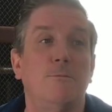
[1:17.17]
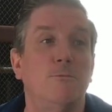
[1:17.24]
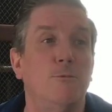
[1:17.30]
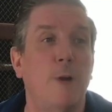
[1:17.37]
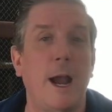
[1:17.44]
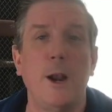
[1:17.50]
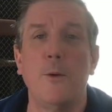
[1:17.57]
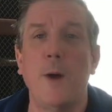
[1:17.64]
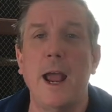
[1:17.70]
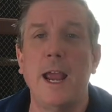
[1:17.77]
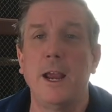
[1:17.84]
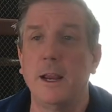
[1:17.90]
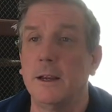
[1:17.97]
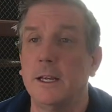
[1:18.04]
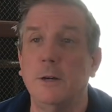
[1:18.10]
right
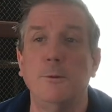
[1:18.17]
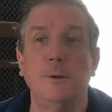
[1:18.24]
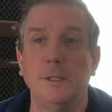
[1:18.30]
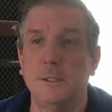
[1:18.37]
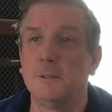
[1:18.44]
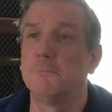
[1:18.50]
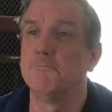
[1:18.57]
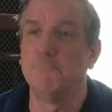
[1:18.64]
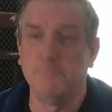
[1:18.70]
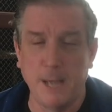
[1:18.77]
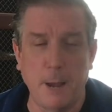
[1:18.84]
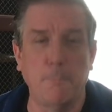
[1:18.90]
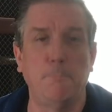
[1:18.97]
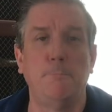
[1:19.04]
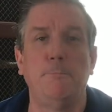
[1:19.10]
away it was, yep,